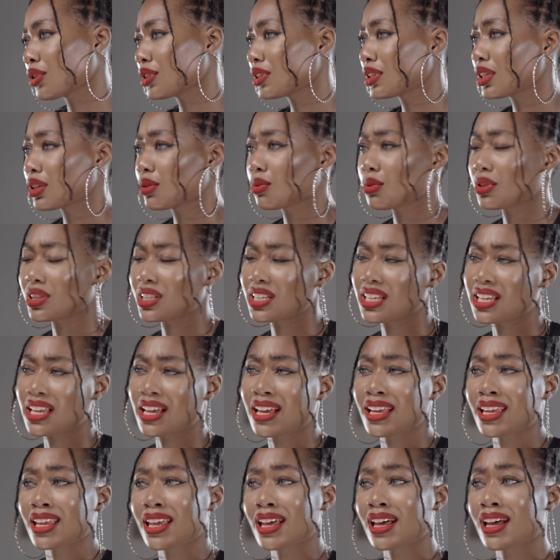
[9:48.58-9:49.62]
instance, with
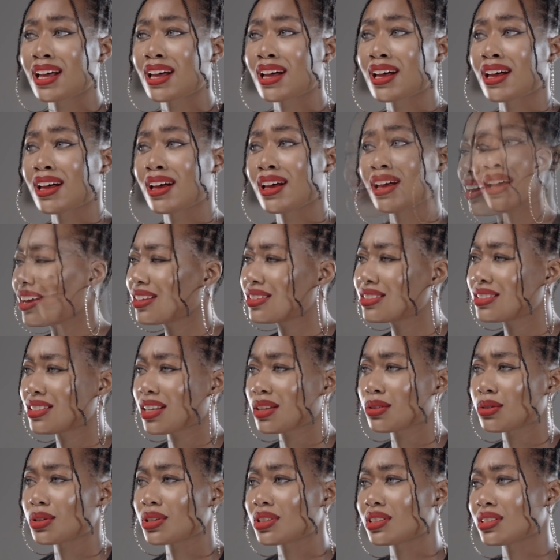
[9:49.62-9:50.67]
Yanya,
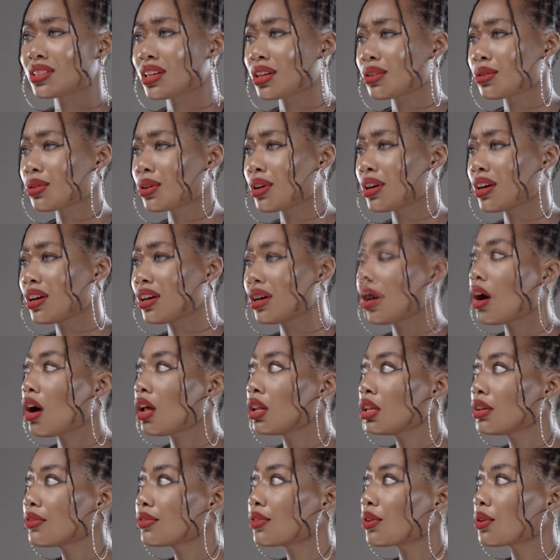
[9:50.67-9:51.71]
etc., etc.
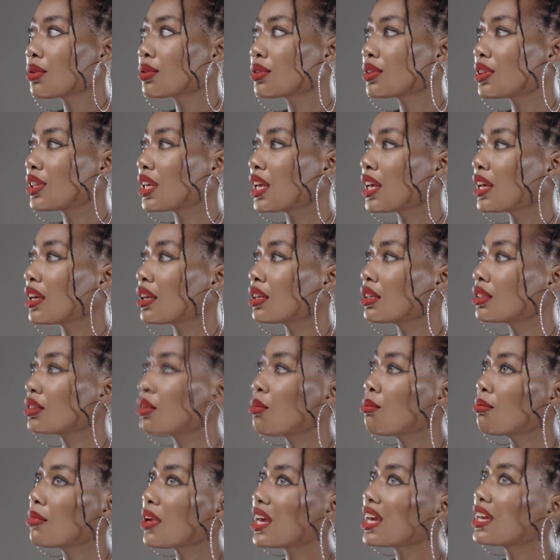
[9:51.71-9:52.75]
All of those things
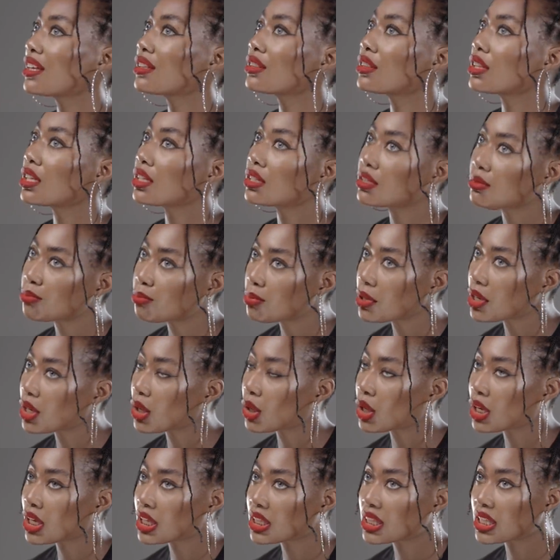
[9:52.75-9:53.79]
made this
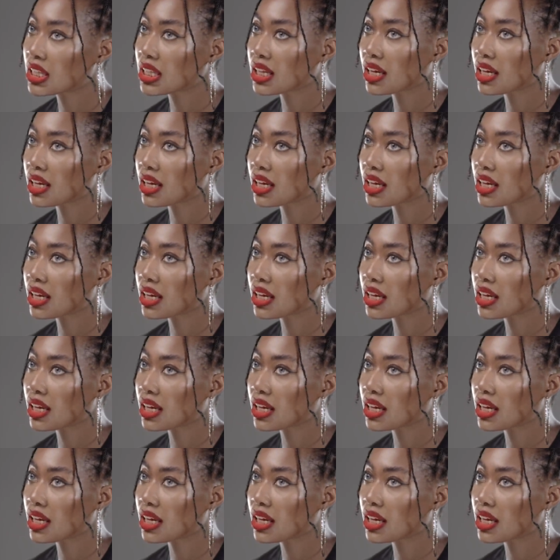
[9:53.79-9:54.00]
period that